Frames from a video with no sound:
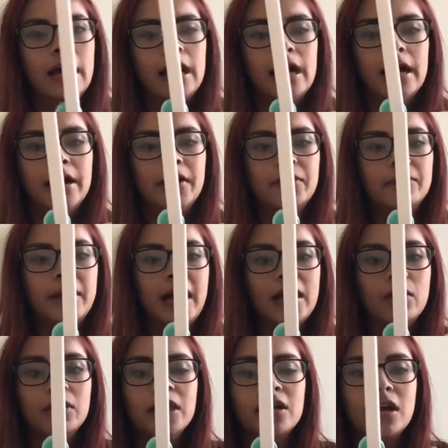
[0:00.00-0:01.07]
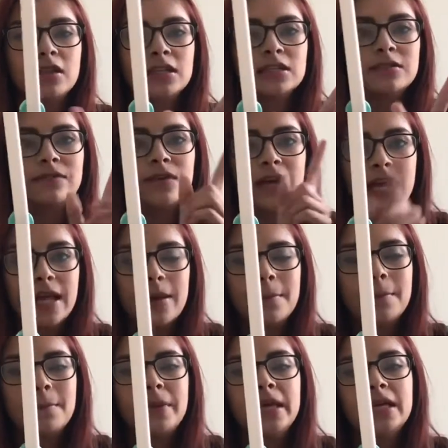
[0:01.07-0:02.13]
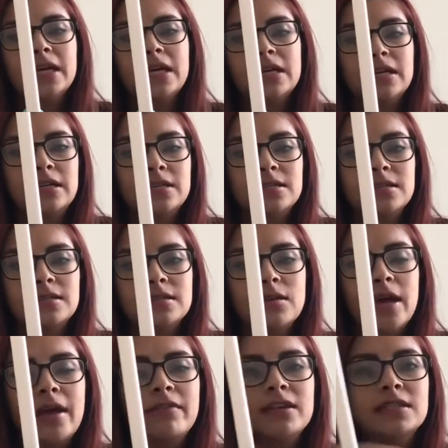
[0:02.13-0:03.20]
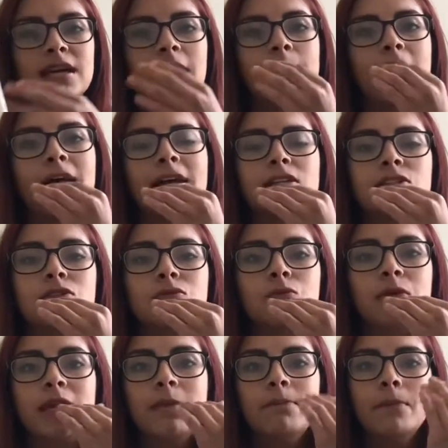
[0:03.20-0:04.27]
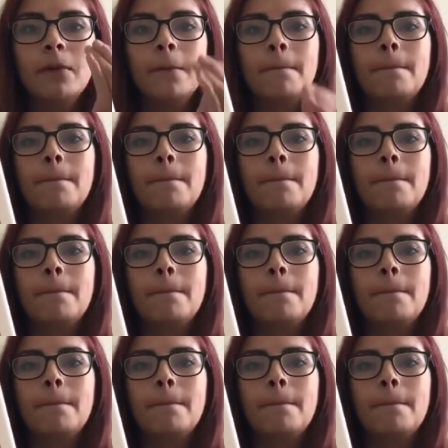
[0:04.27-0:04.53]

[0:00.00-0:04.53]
I only got this for him because every time I sweep,